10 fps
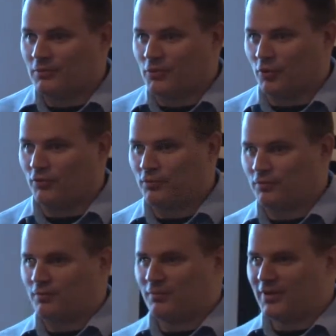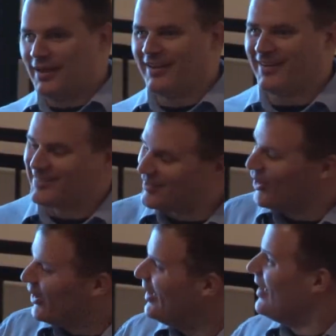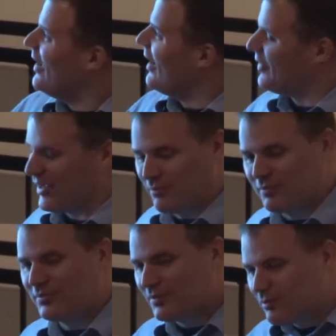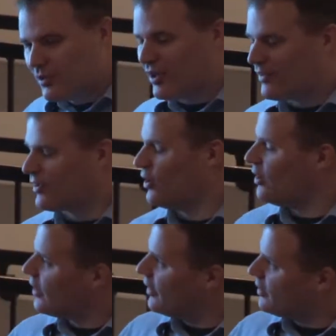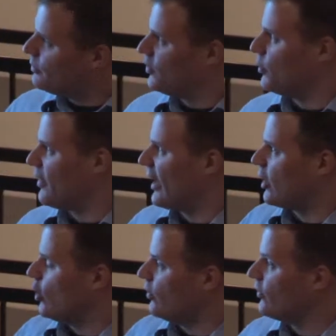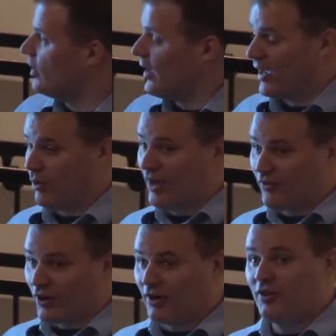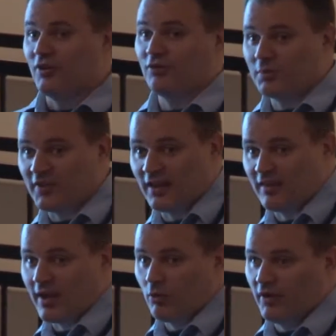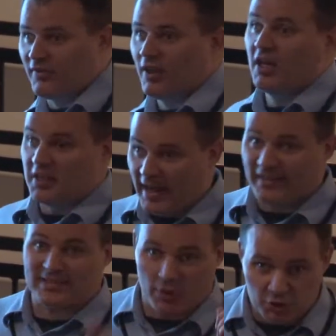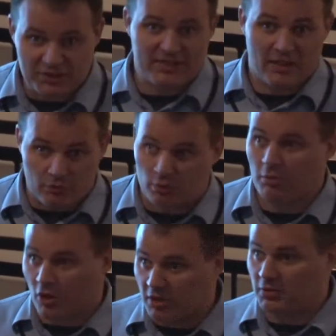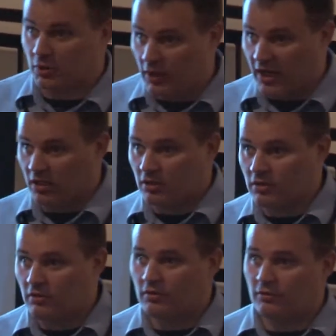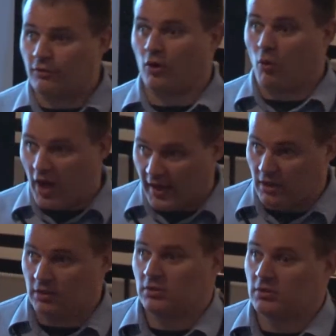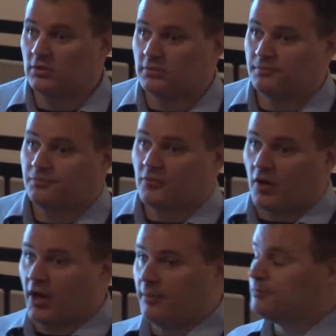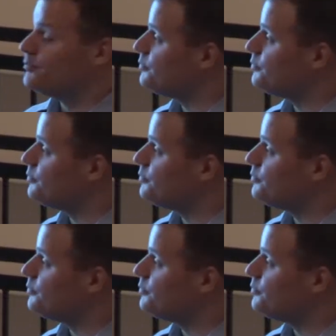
So I think you guys can all kind of see where that goes. However, the flip side of that was, yes, they will sell remarkably well for a while, right?